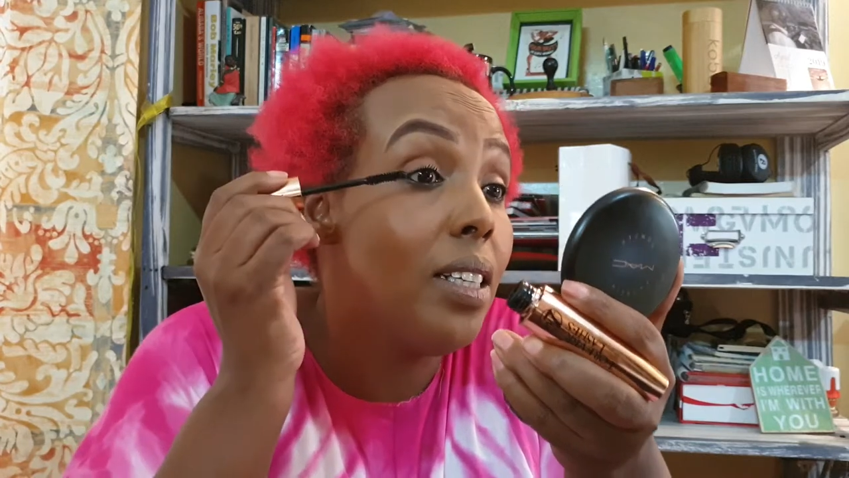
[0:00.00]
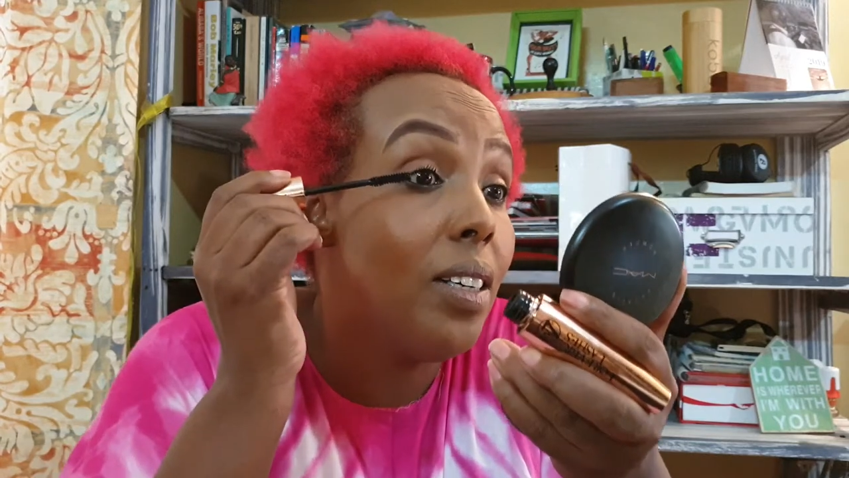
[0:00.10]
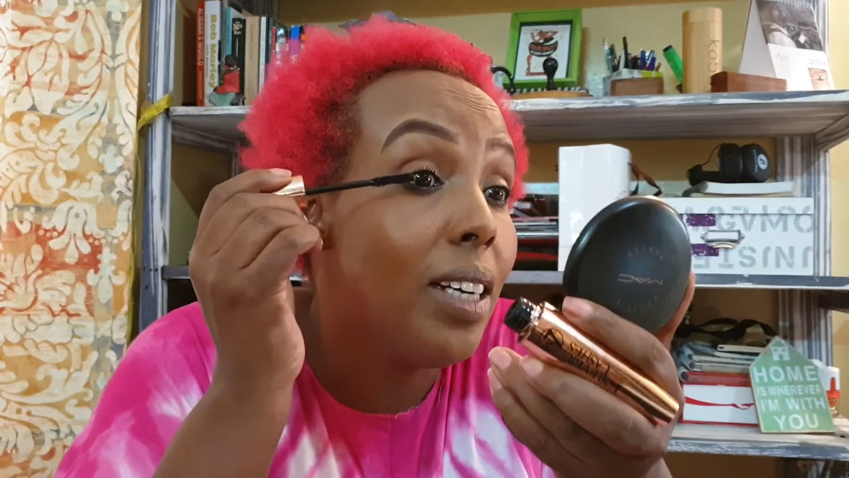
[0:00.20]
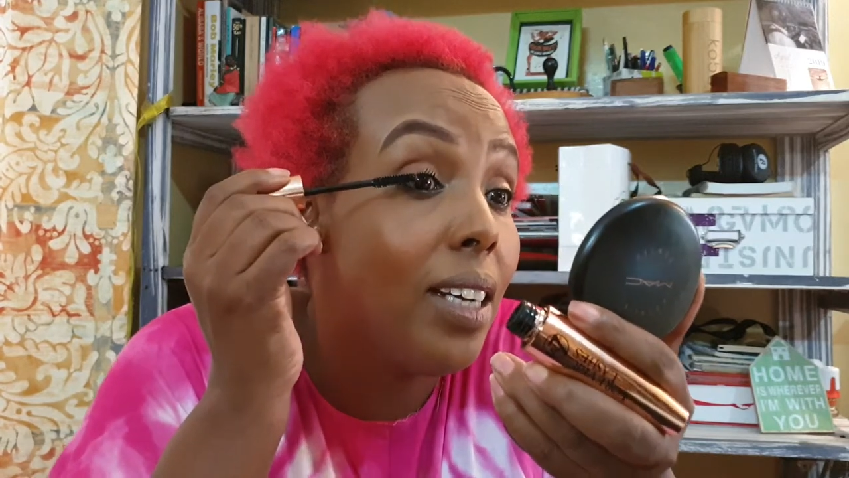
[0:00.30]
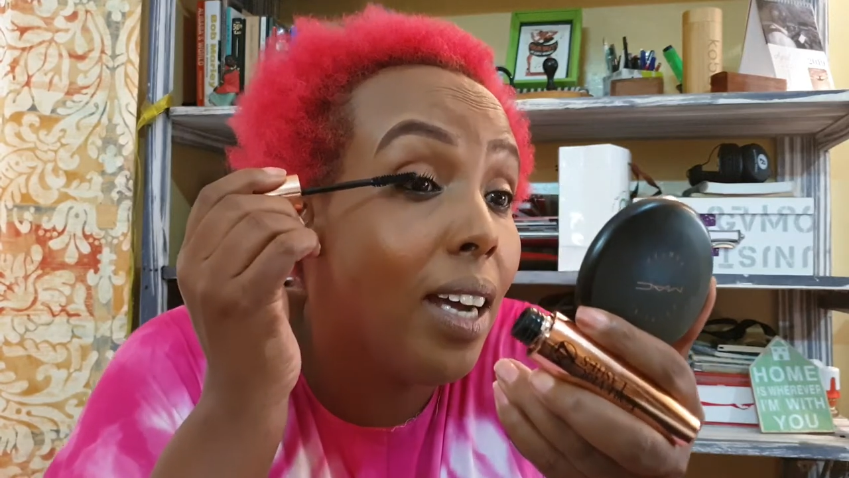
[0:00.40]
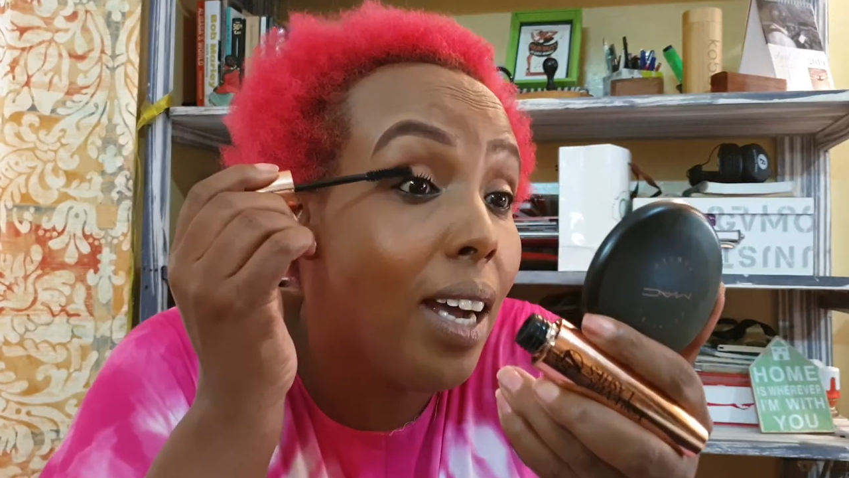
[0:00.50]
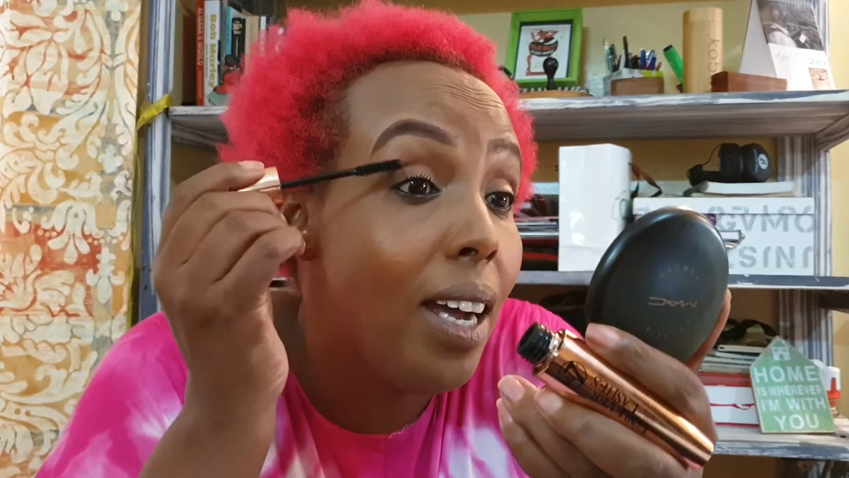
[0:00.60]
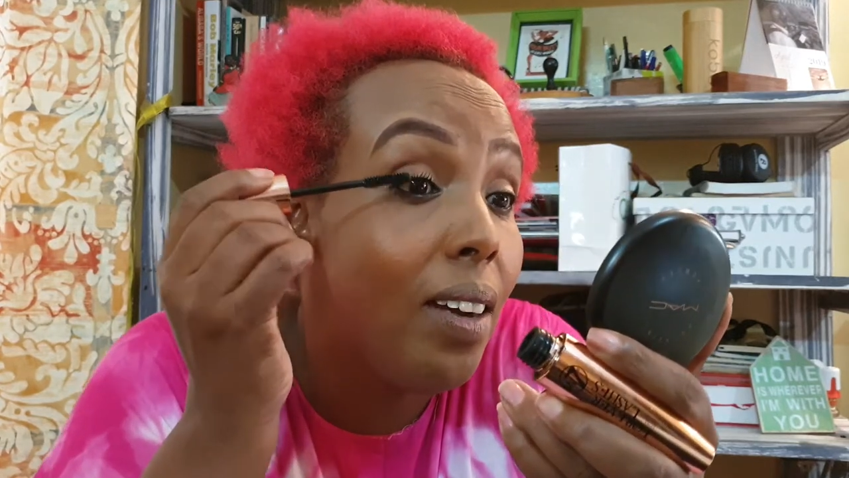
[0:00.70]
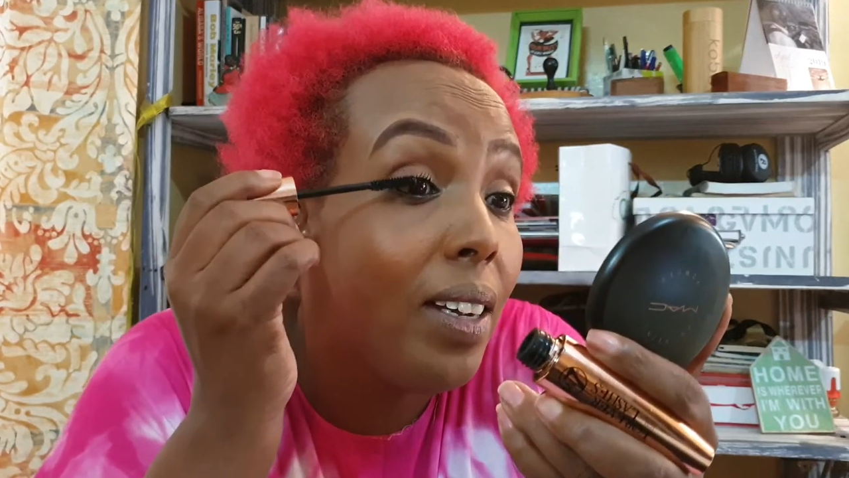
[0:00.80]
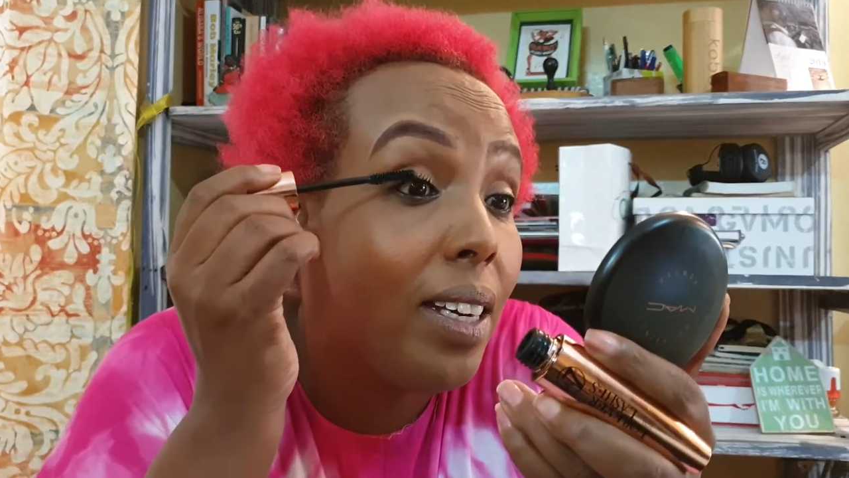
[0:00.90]
look at
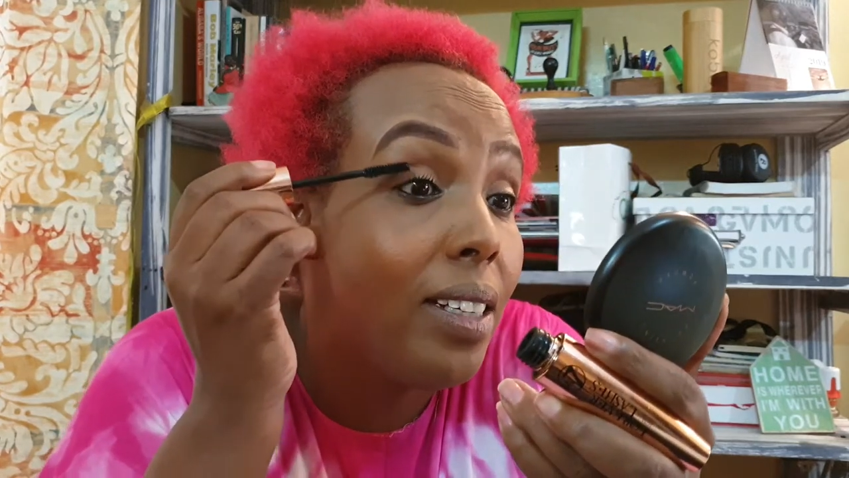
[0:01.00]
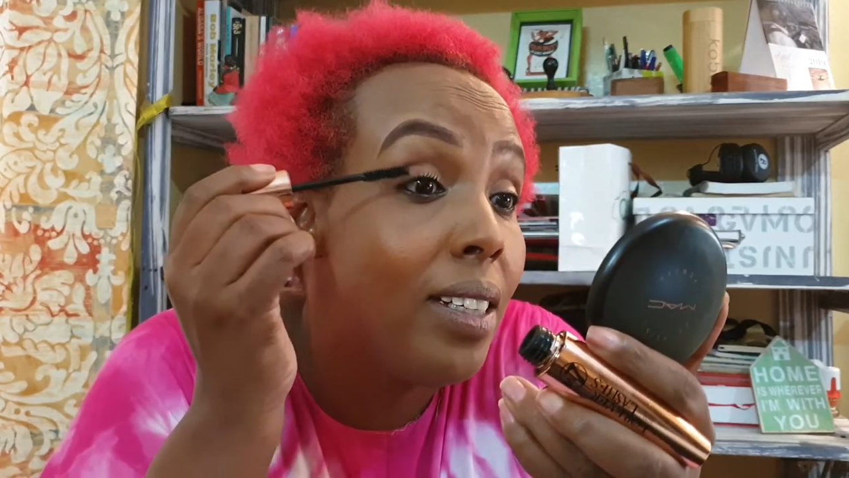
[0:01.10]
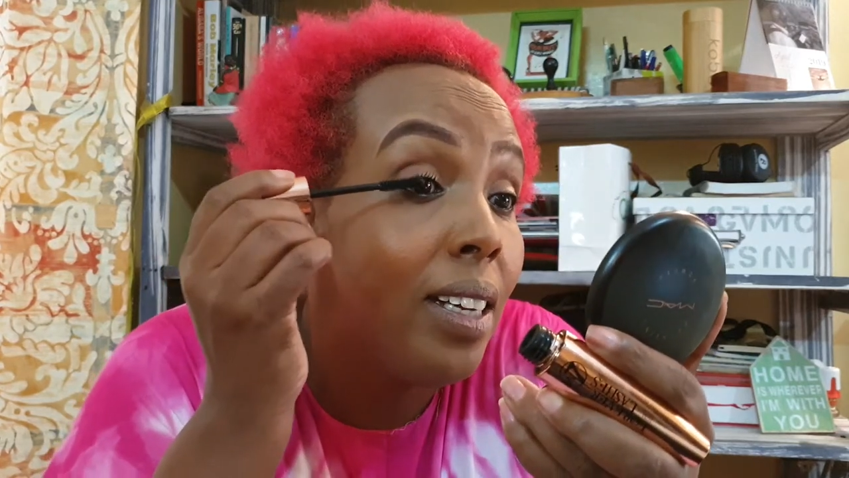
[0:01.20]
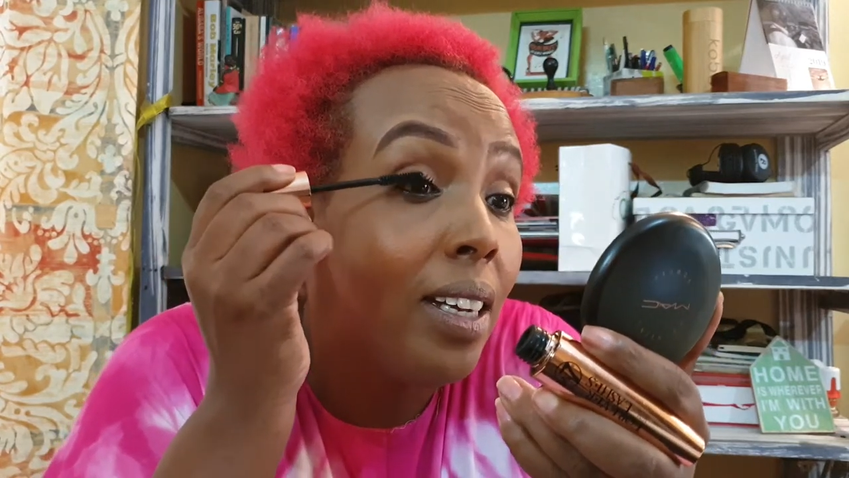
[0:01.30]
how it...